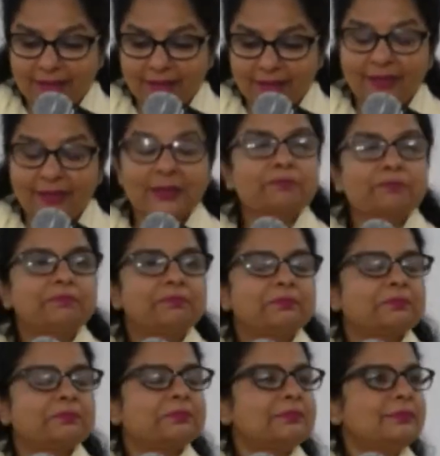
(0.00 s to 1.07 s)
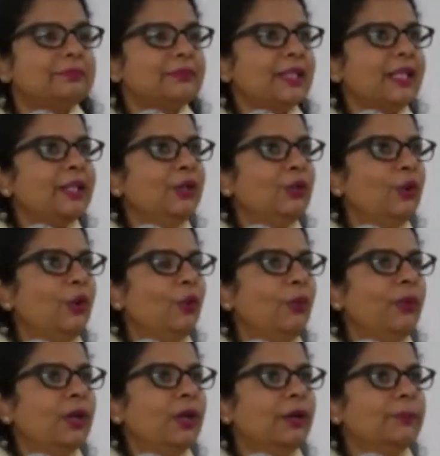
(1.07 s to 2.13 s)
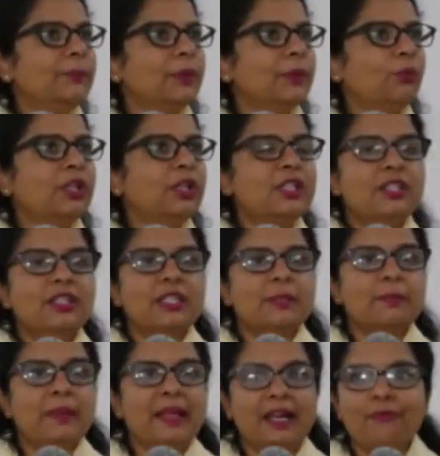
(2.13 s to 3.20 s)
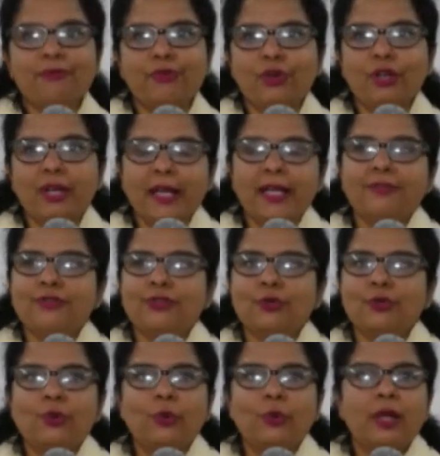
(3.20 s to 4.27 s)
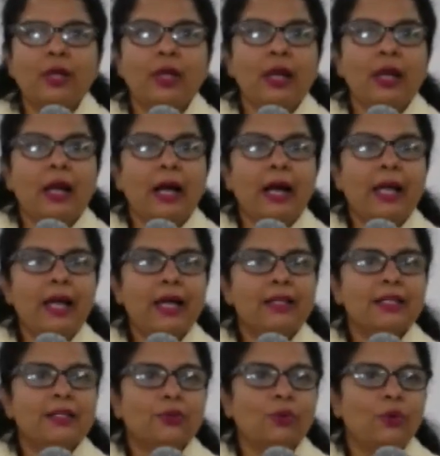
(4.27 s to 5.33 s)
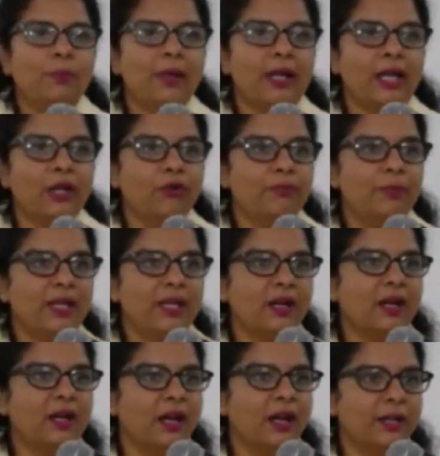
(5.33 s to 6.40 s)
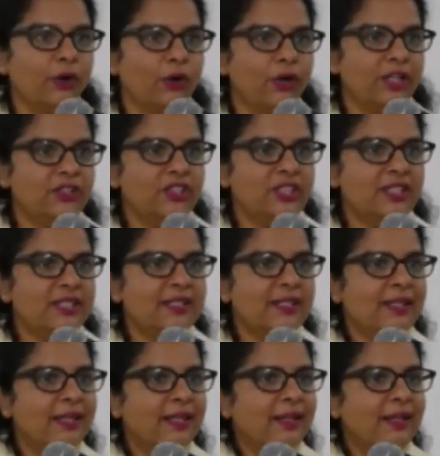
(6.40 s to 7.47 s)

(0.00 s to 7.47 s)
um, you know, um, what is his plan for your life? So I had this whole plan of being a cardiologist.